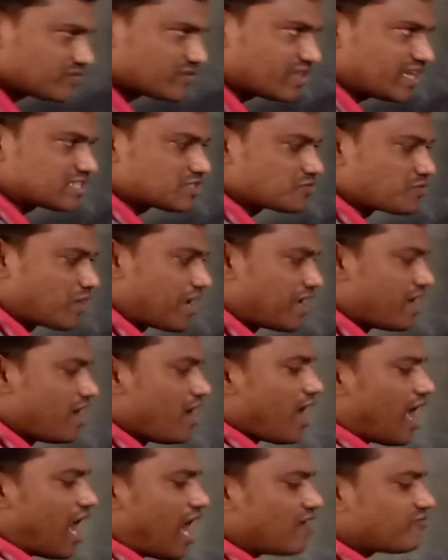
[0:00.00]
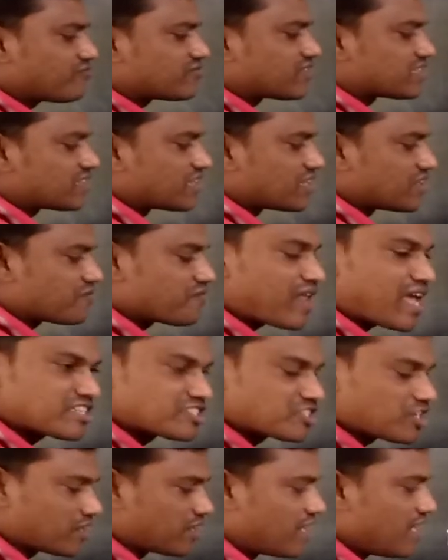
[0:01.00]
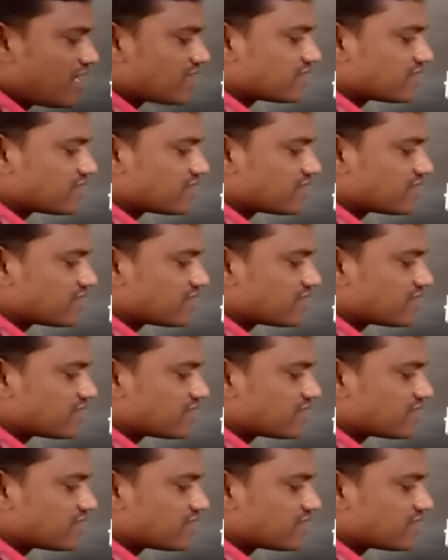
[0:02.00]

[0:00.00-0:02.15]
That's why after the refraction,